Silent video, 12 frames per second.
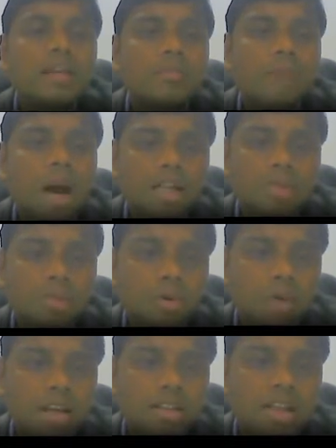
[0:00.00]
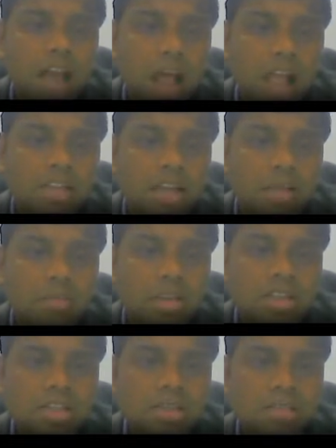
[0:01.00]
parts provide the high thermal
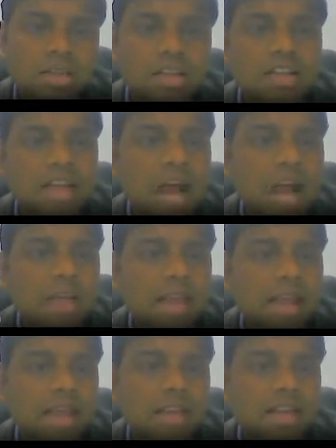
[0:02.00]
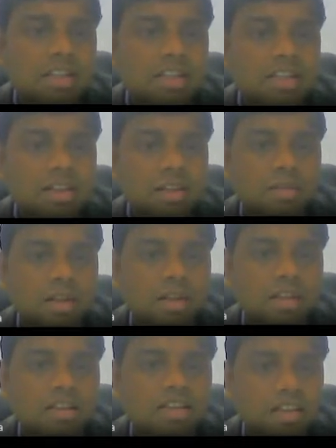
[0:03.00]
stability, high mechanical
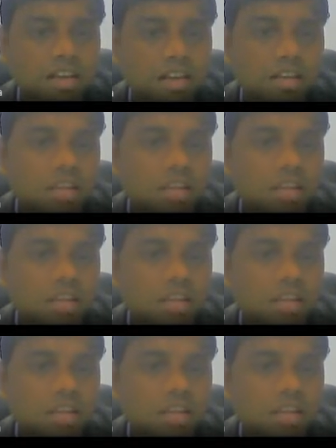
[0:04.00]
strength,